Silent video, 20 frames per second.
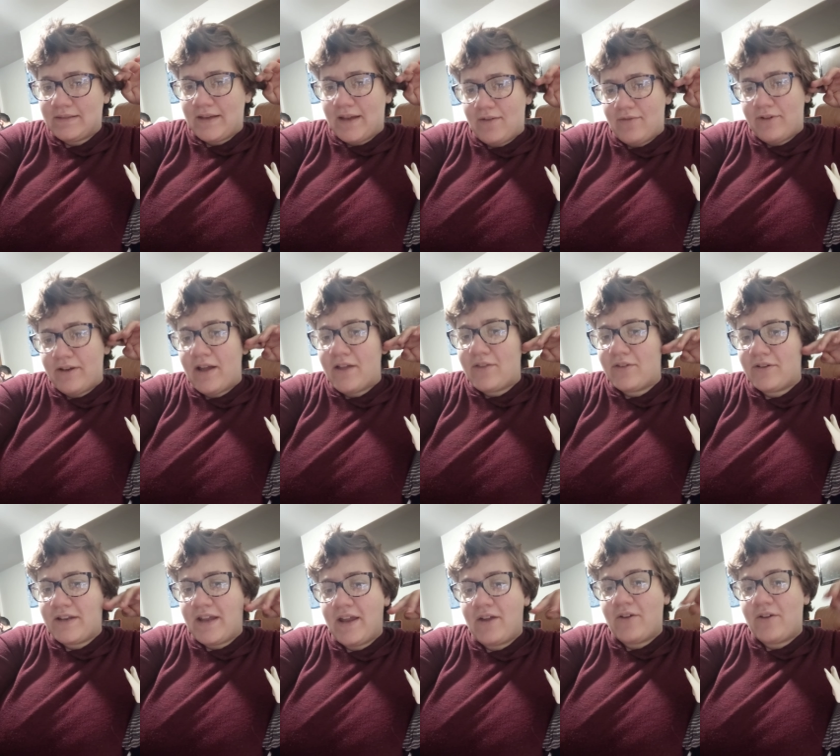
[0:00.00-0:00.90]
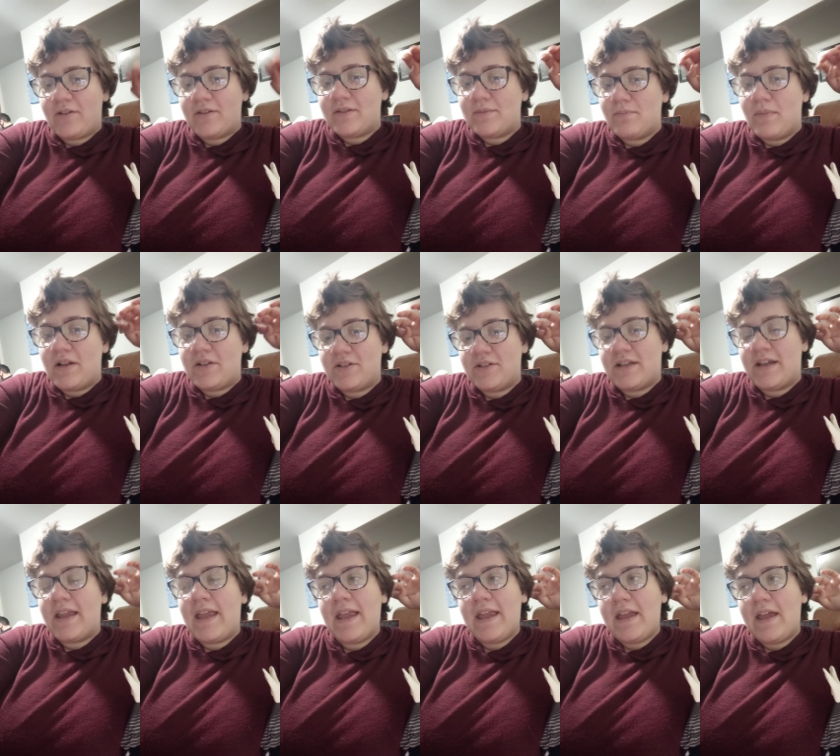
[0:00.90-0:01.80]
every other day, or as much as
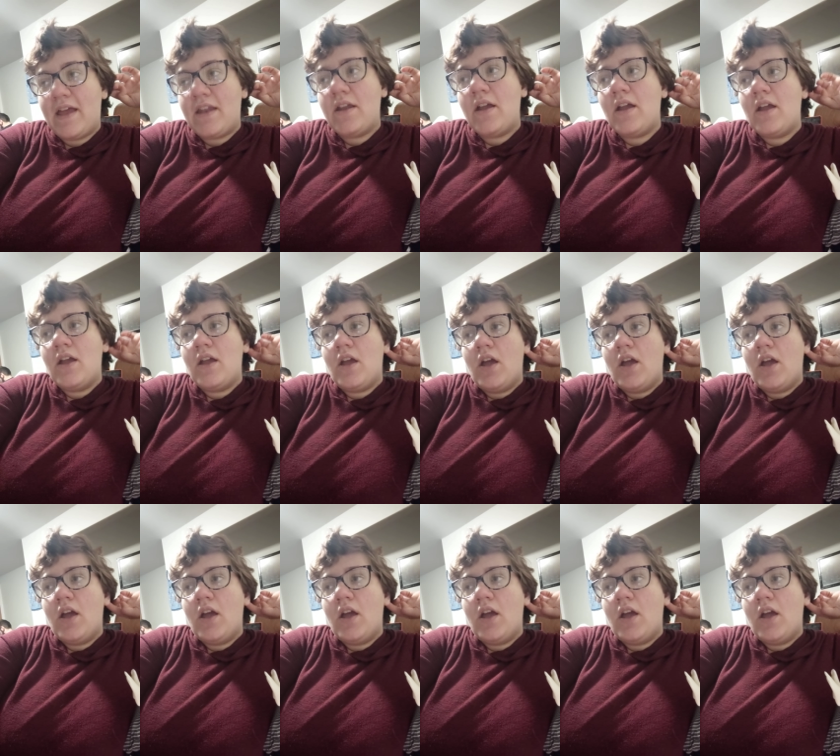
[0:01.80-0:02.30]
I can.